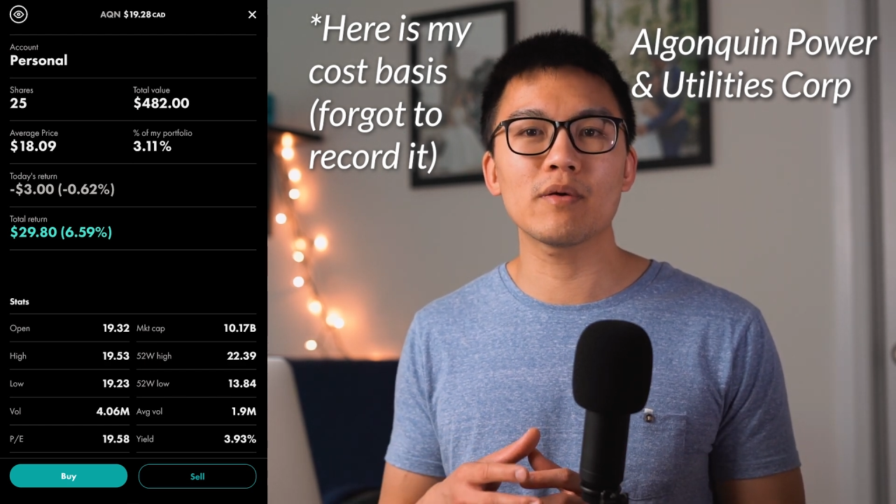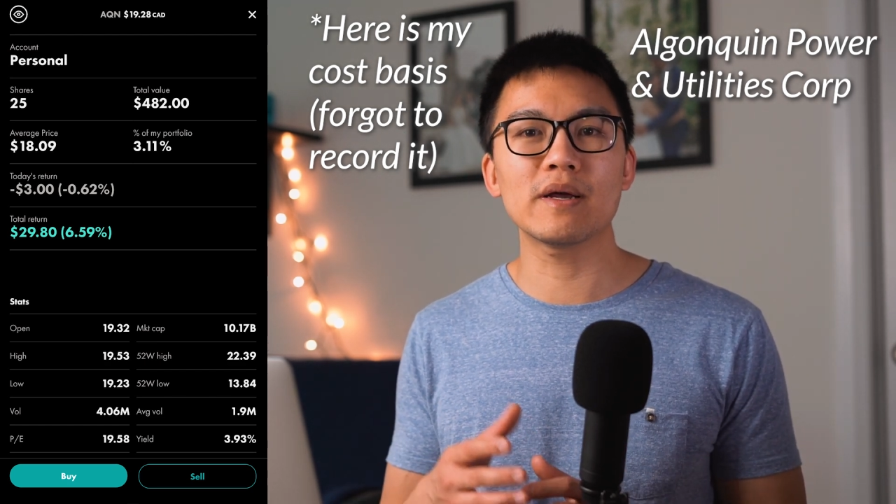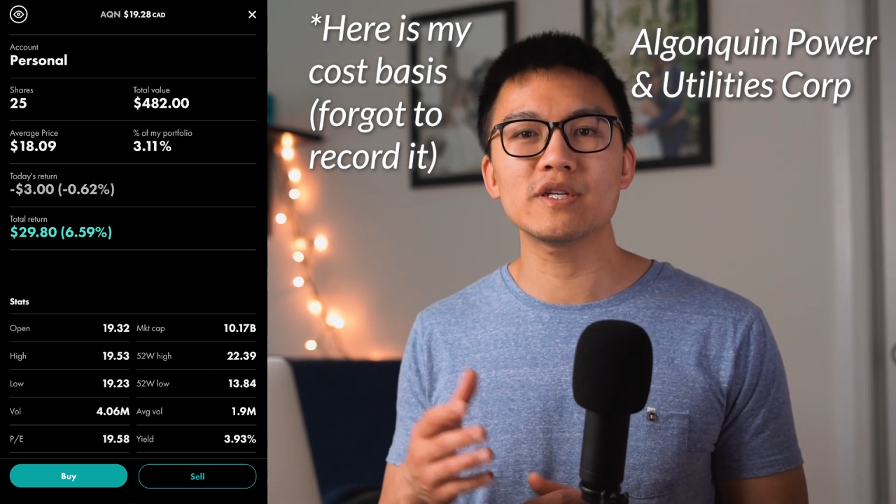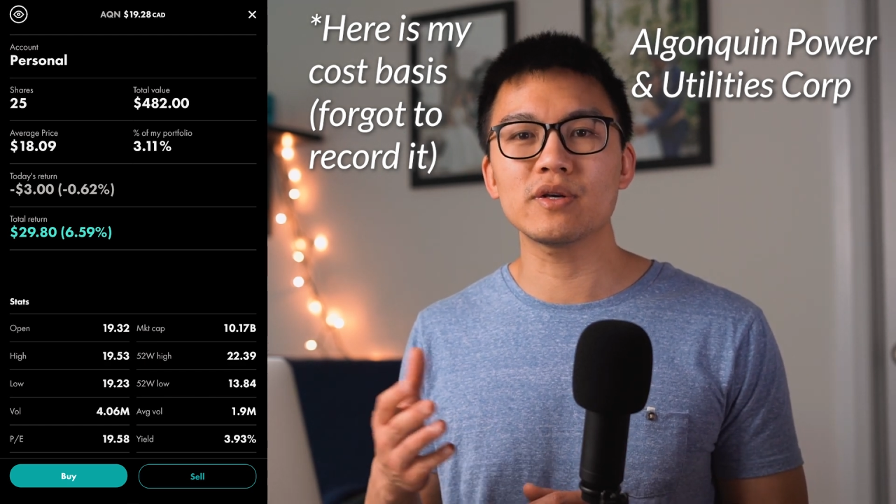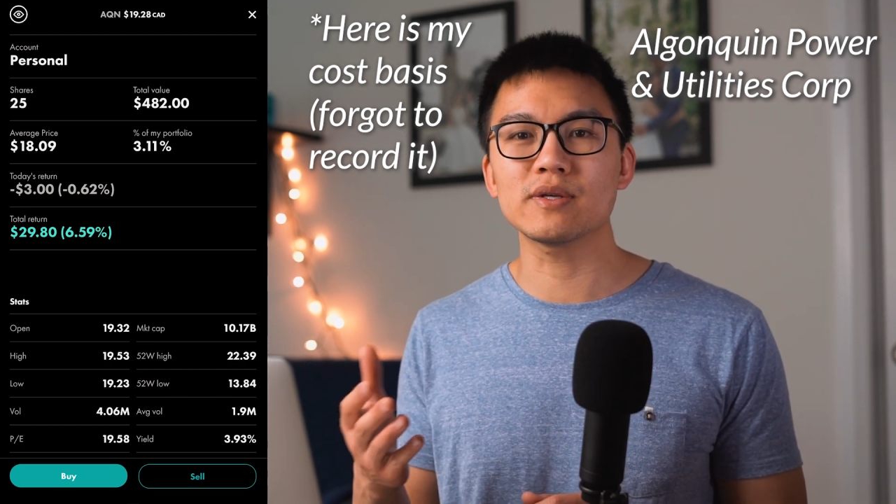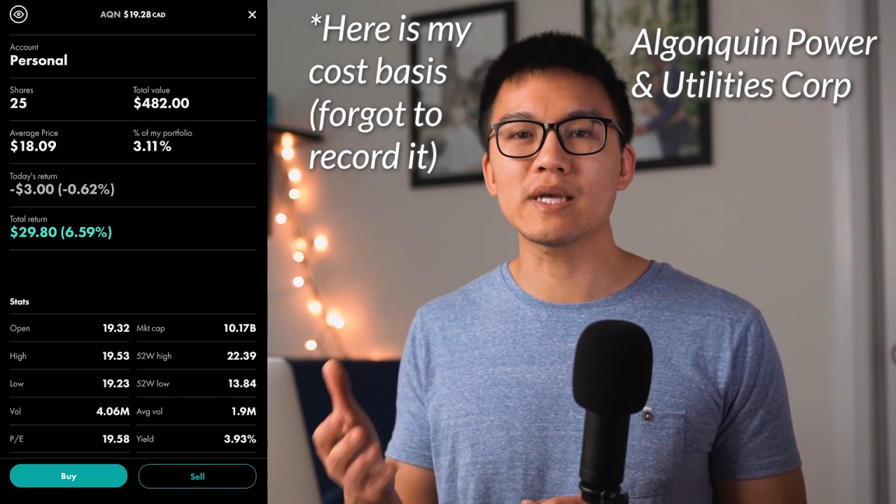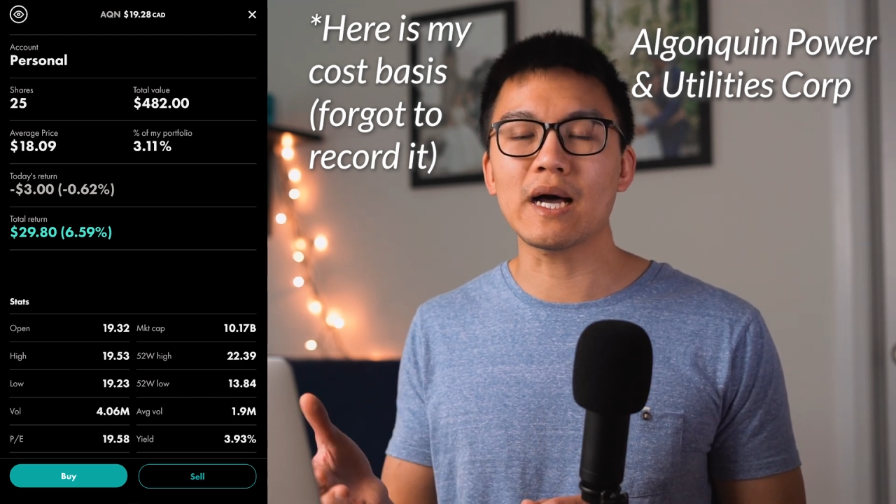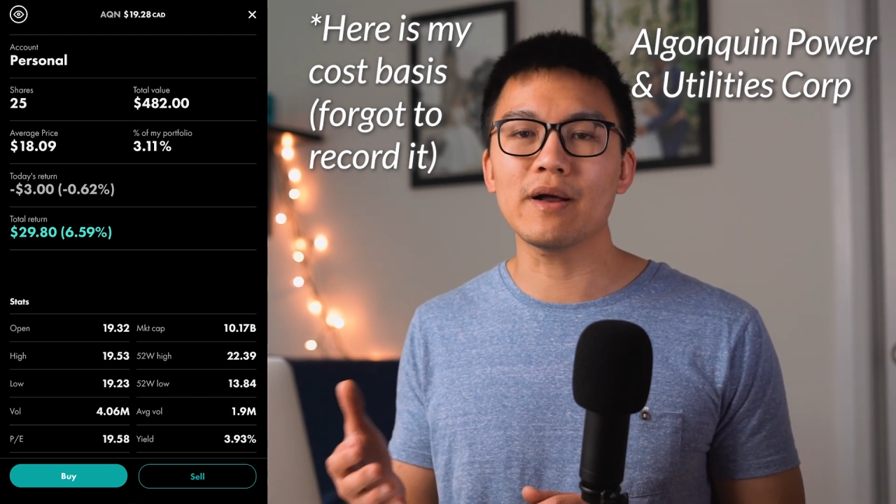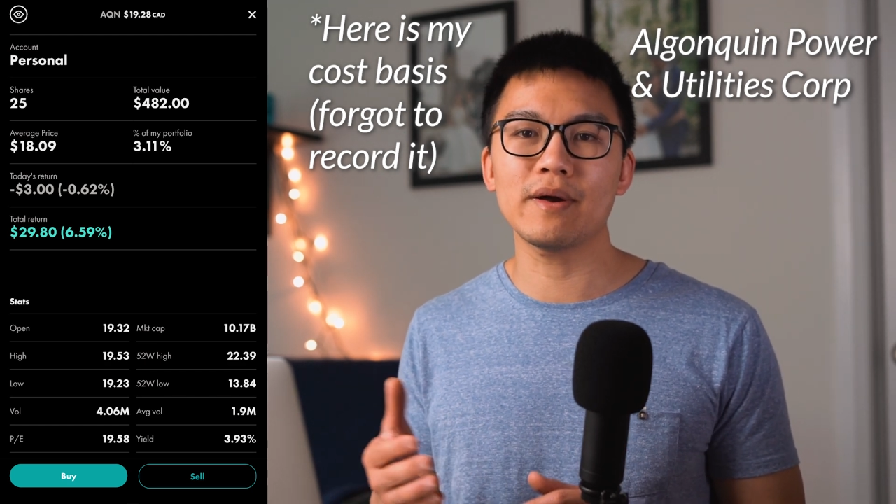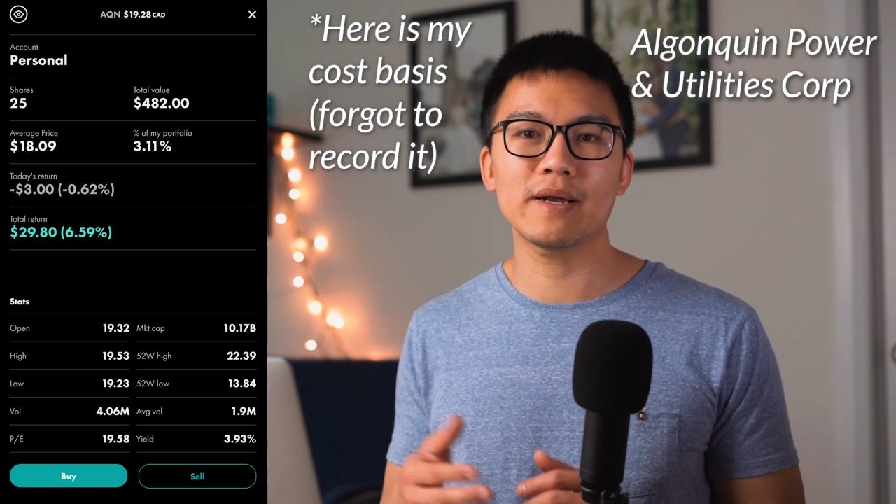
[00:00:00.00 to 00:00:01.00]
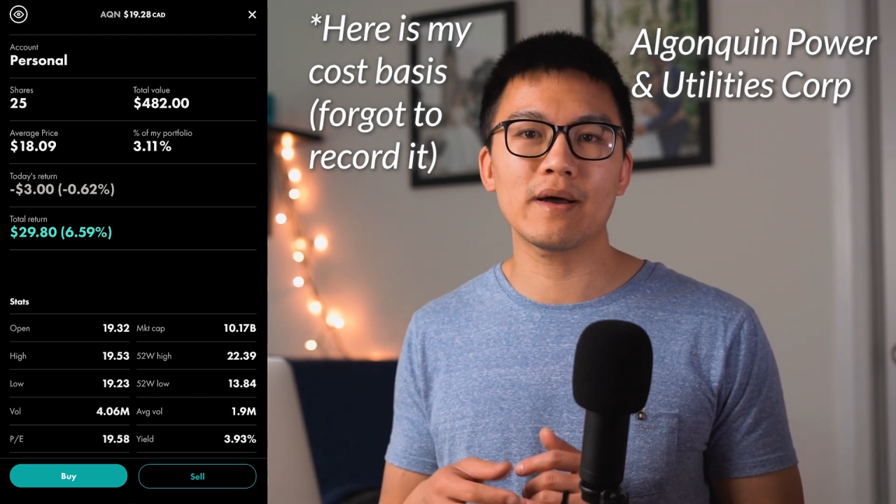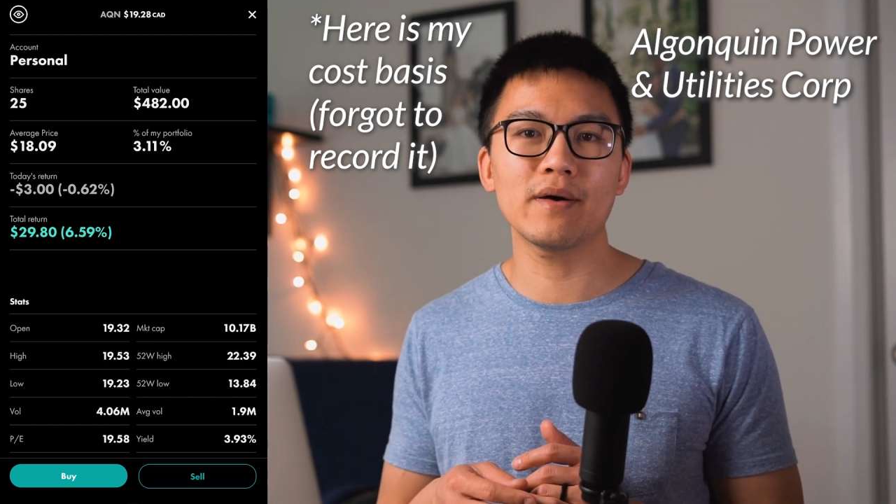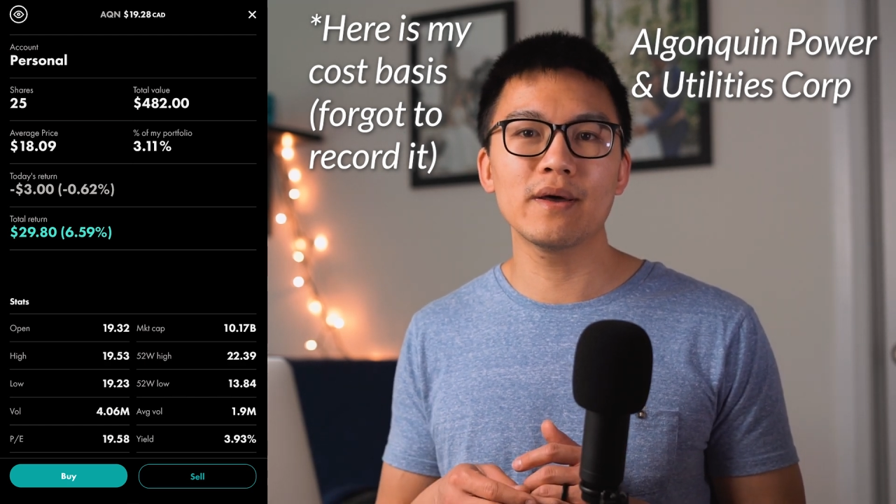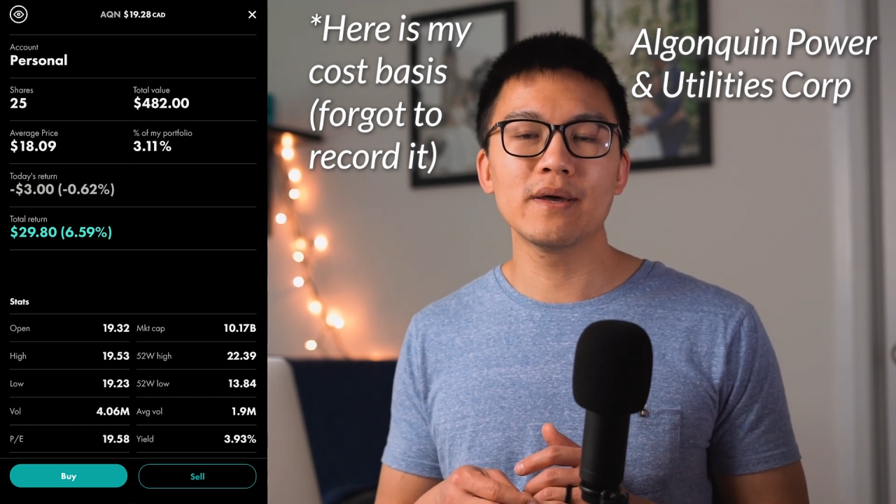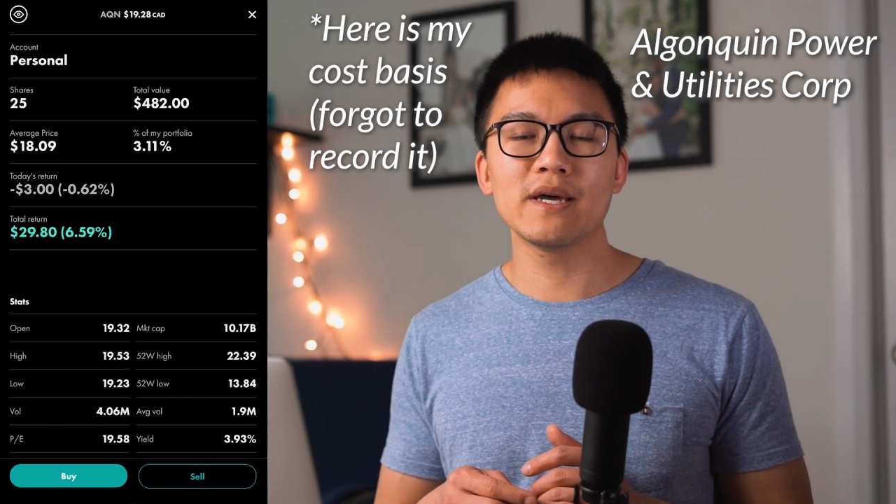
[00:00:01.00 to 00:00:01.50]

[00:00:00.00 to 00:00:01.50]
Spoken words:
ratio is high right now